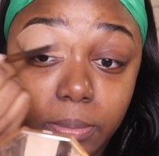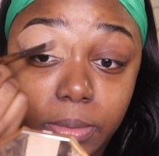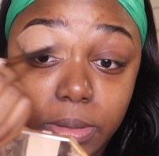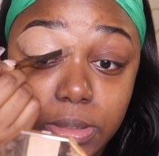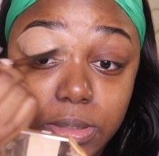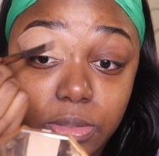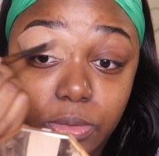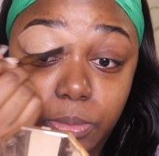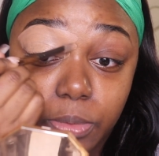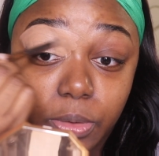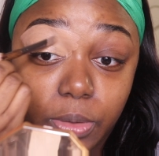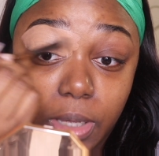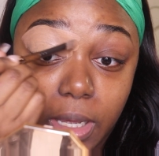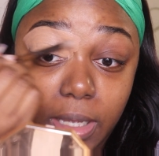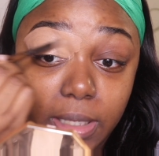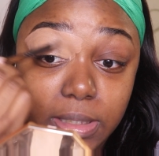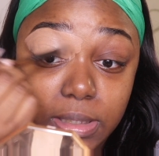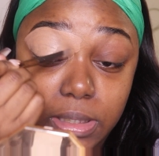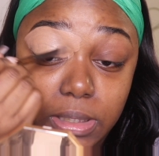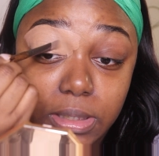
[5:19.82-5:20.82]
Let me zoom you
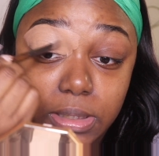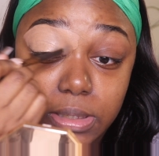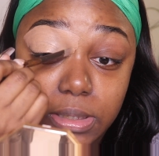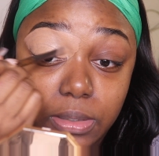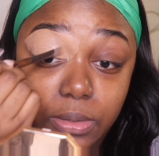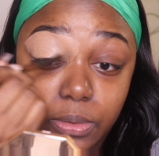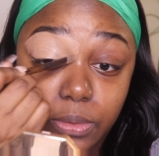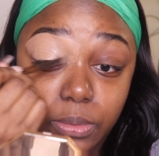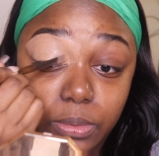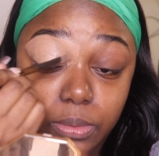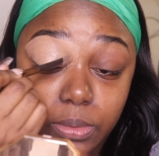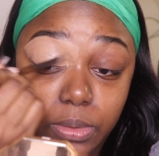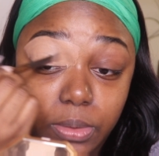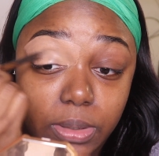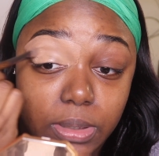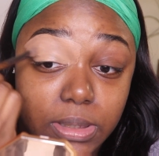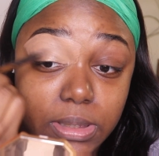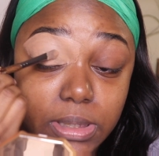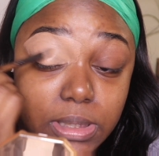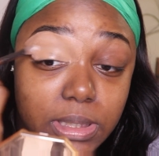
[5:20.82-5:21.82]
guys in so you
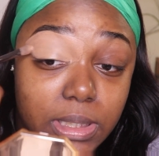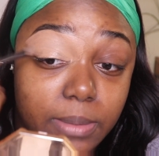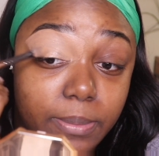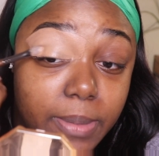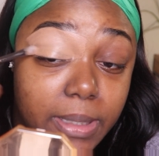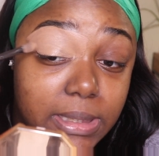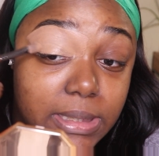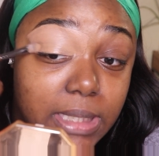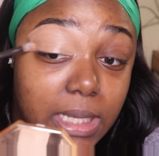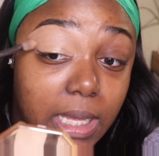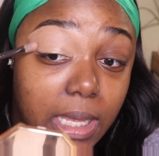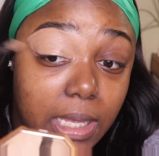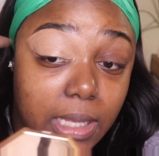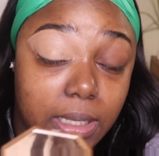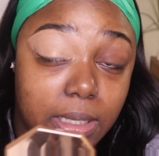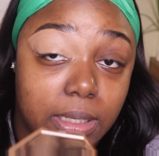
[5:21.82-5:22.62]
can see better.